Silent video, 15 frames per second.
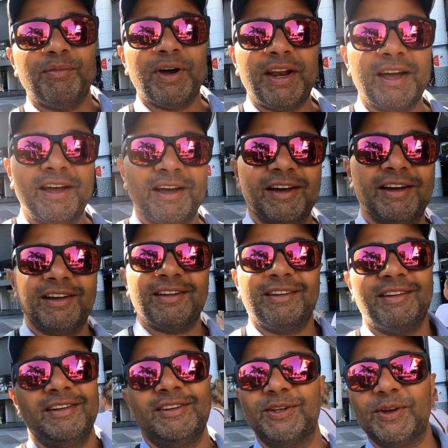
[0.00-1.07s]
but I
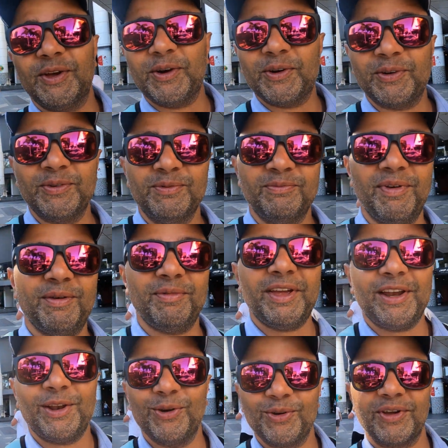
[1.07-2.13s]
don't know, maybe
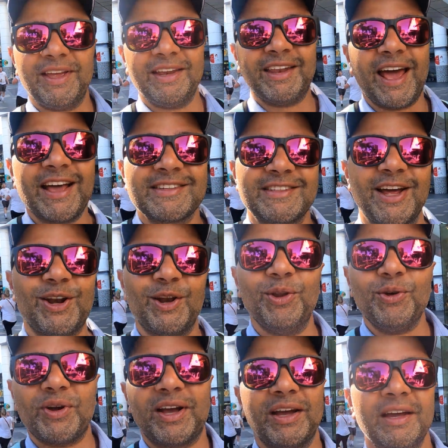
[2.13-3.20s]
it has that
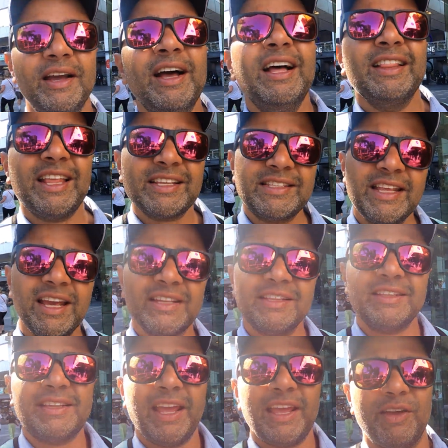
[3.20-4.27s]
look. That's the
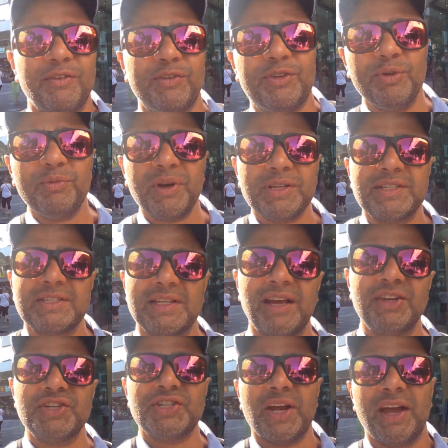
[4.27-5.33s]
other thing, too much
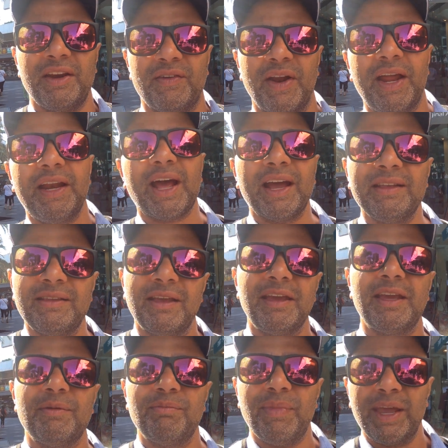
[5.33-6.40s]
sunshine, right? I
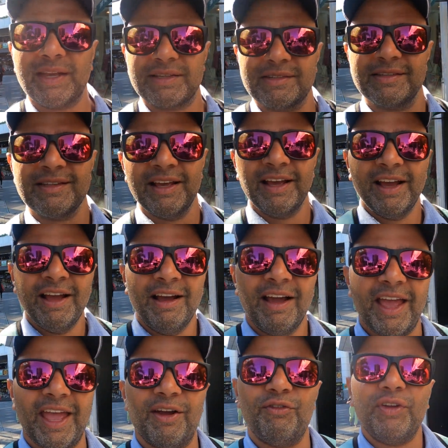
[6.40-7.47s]
think it makes
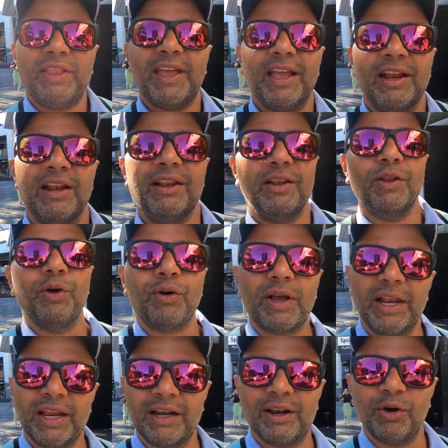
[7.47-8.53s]
everything look
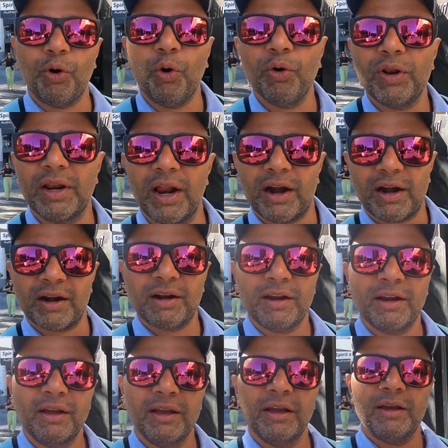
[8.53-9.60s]
a little older
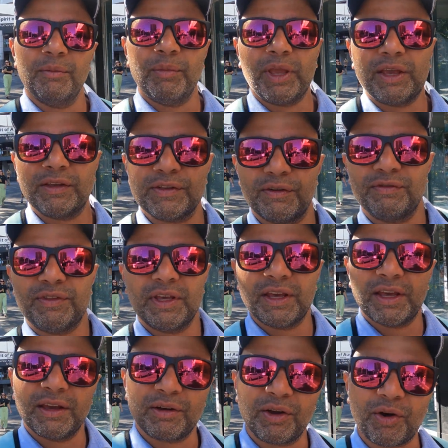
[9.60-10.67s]
because of
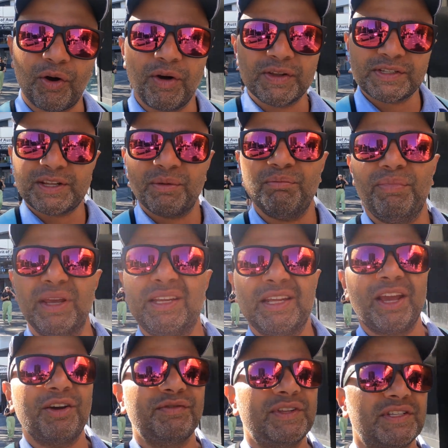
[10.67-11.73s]
the constant
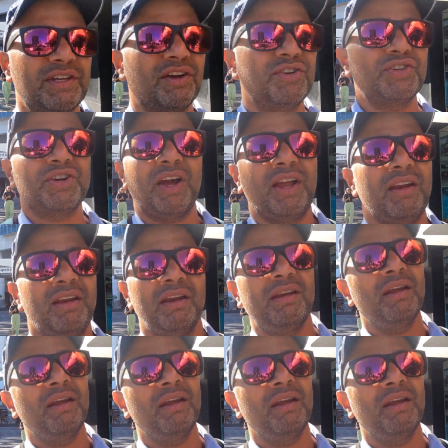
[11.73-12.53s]
beating of the sunshine.